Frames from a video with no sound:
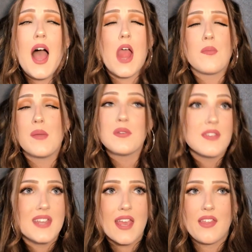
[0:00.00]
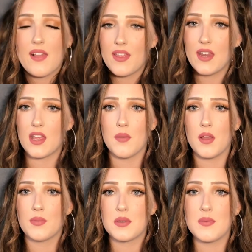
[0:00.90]
I remember the day that lady came
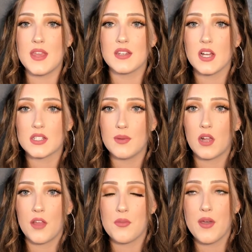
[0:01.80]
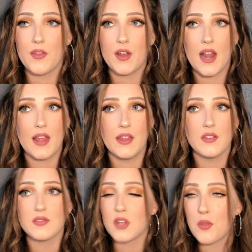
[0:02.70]
up to me and talked about God the Mother, and I
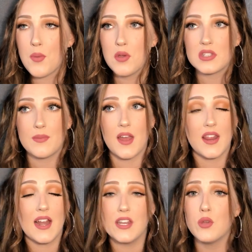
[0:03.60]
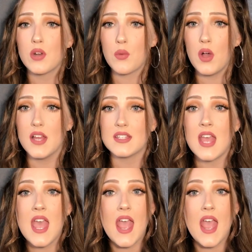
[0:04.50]
saw the post about it, and I knew what it was,